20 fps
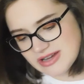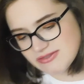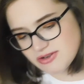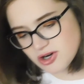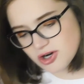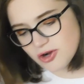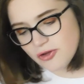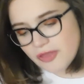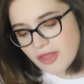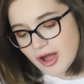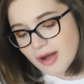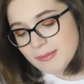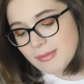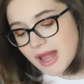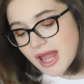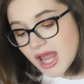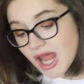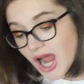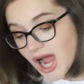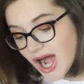never heard them.
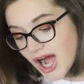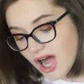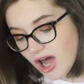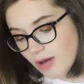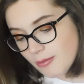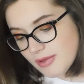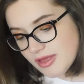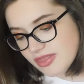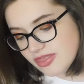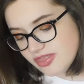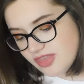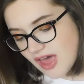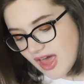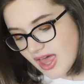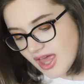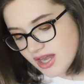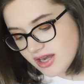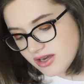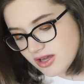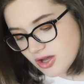
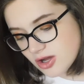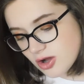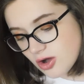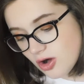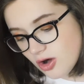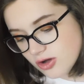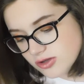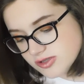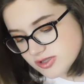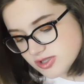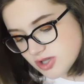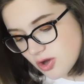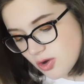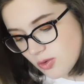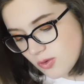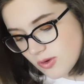Then also,